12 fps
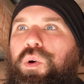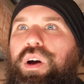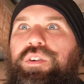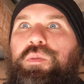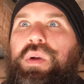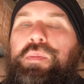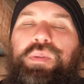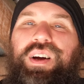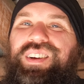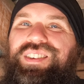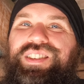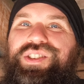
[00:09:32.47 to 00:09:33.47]
water in my
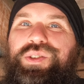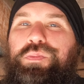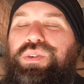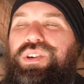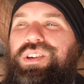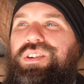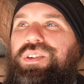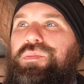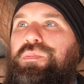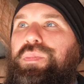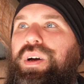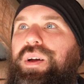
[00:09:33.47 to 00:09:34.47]
pot cleans it pretty good,
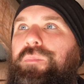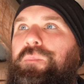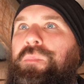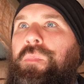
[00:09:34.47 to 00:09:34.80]
but